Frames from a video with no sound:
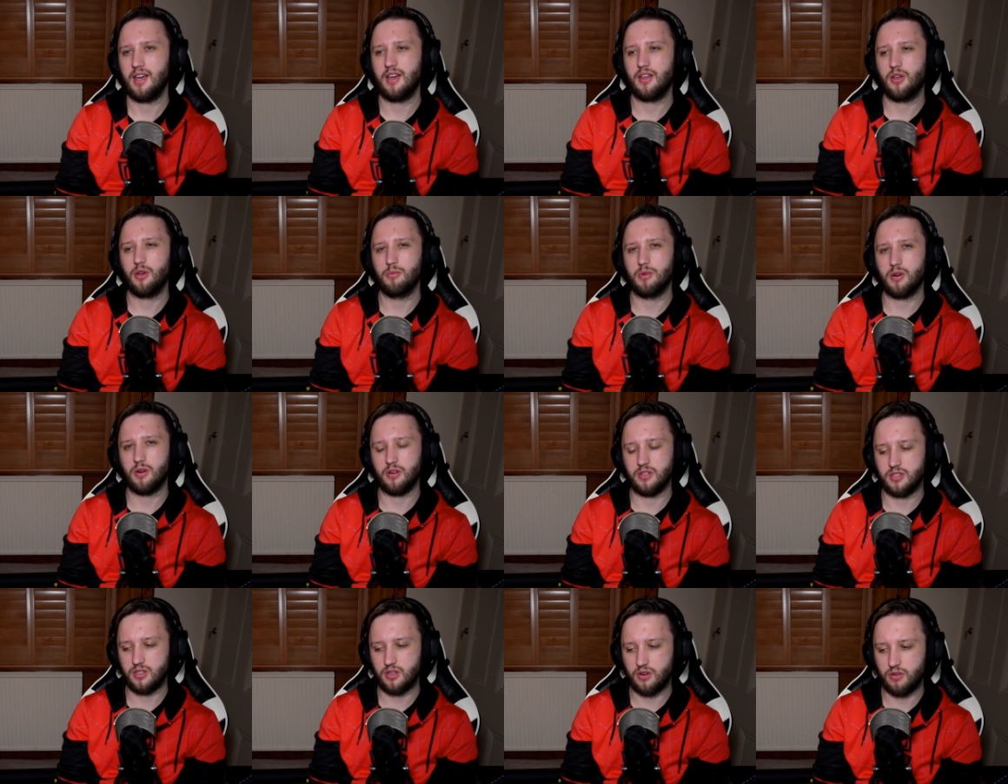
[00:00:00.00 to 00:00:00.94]
a human
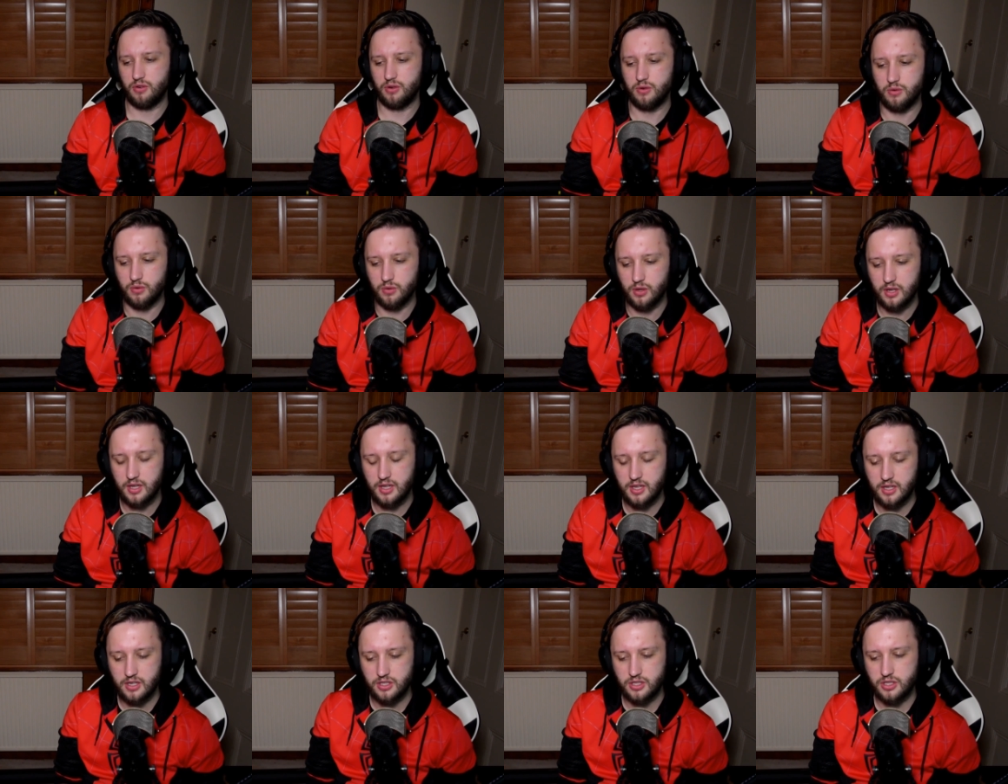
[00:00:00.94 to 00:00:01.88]
on his crew.
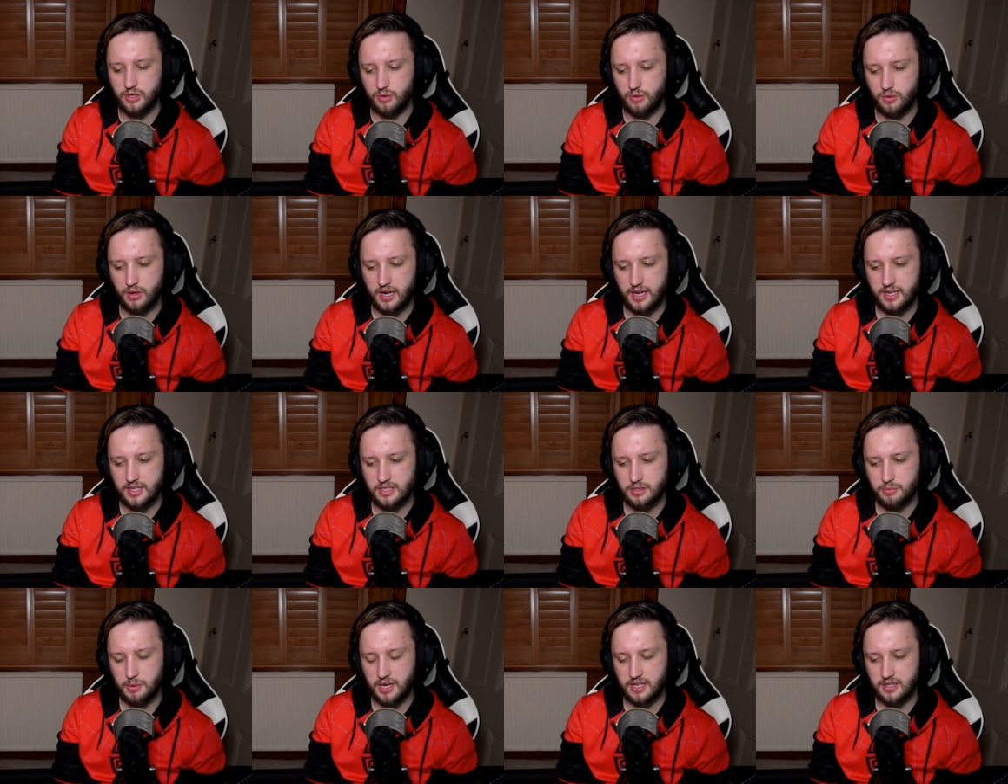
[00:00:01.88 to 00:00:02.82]
So I
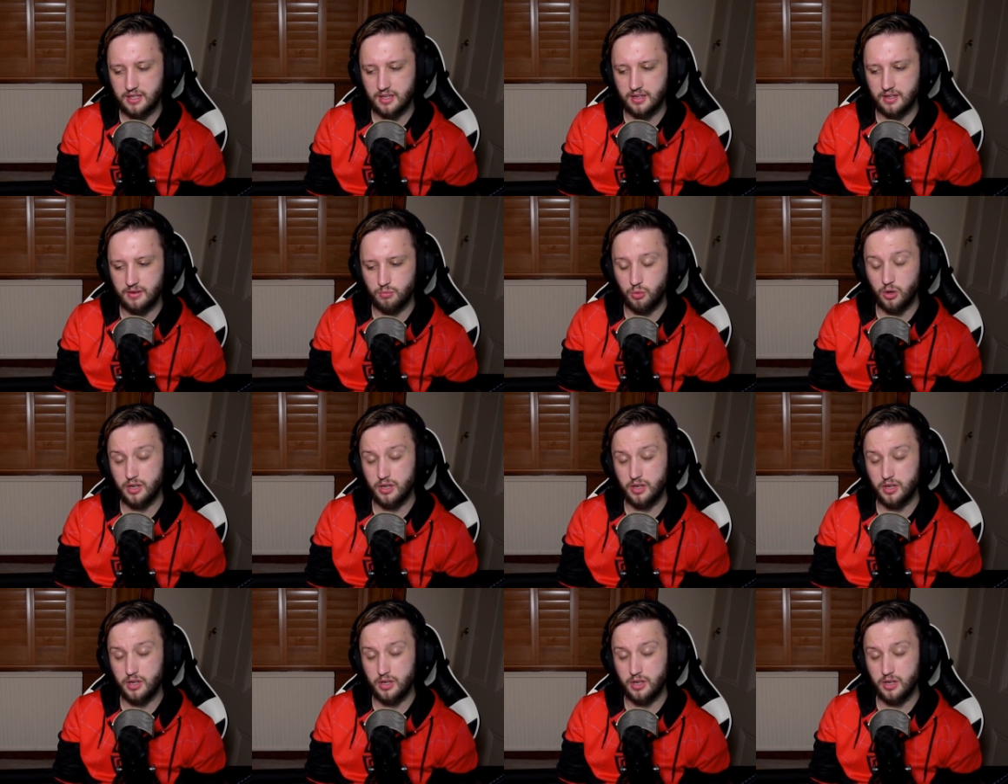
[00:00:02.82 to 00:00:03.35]
expect that,